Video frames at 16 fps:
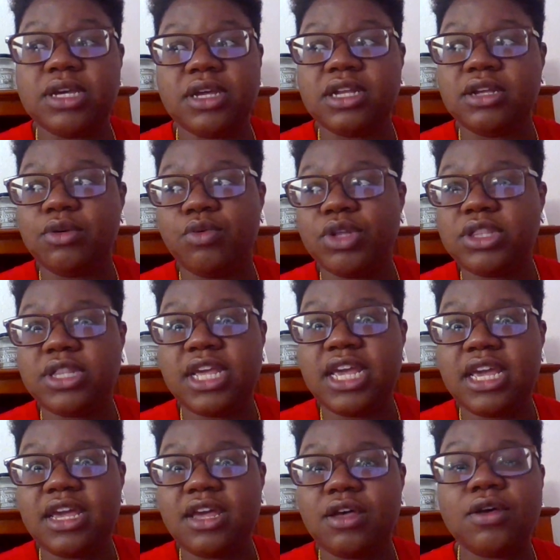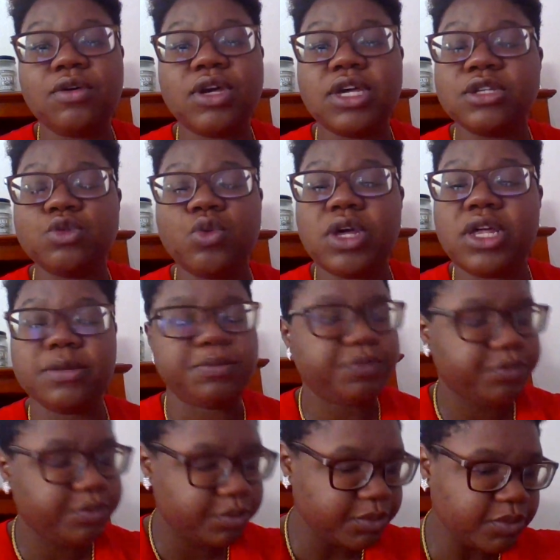what the hell? Because what
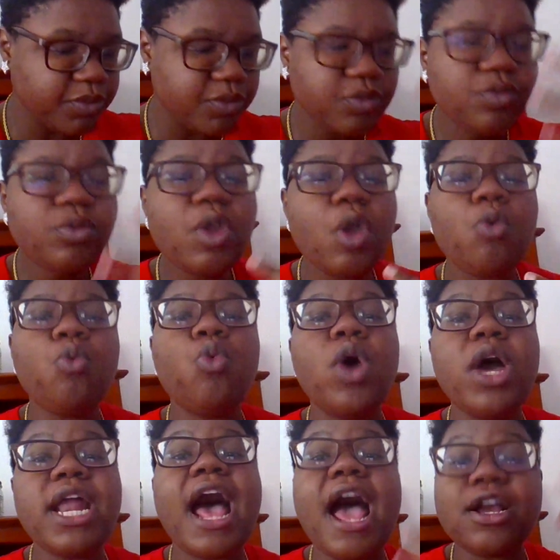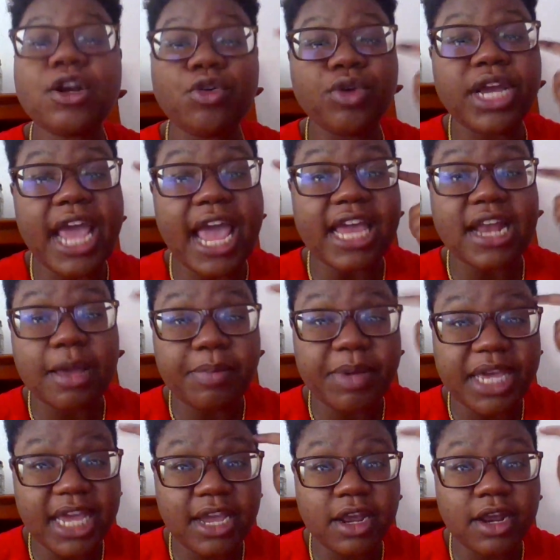I create up
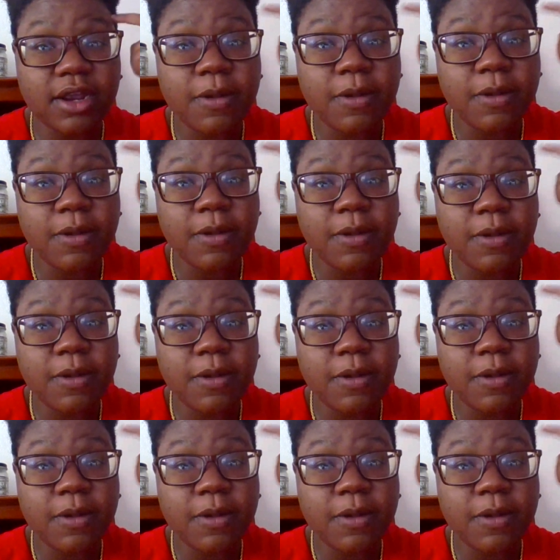here is